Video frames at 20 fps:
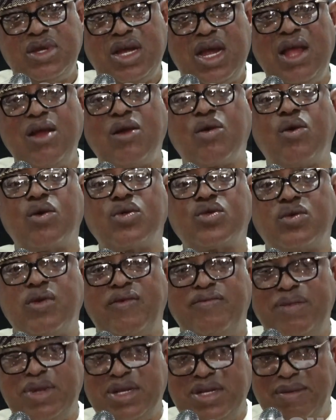high cost
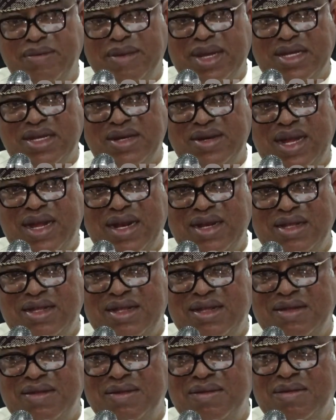of building
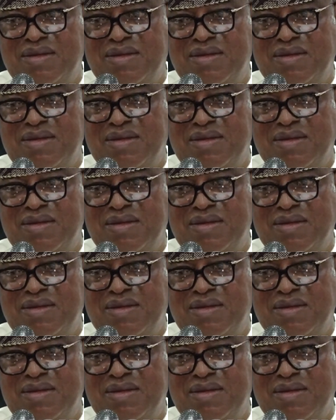materials.